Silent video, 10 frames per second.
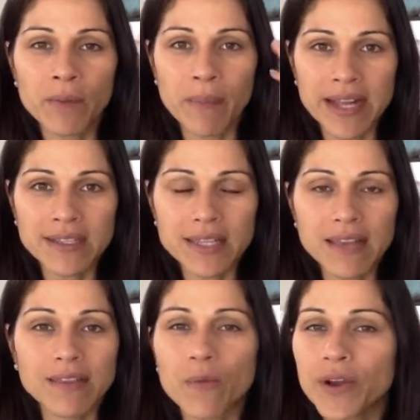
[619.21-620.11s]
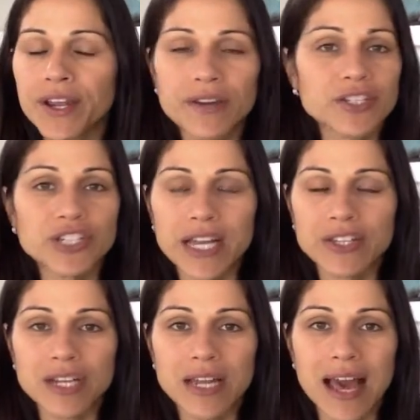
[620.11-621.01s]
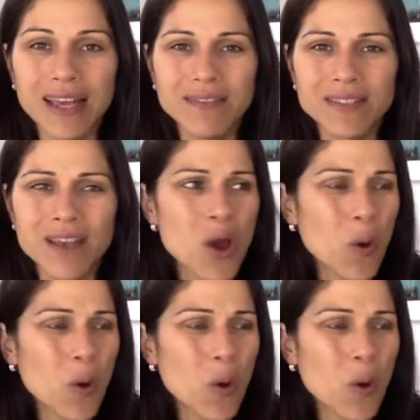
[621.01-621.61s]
mindset that we're here to change lives.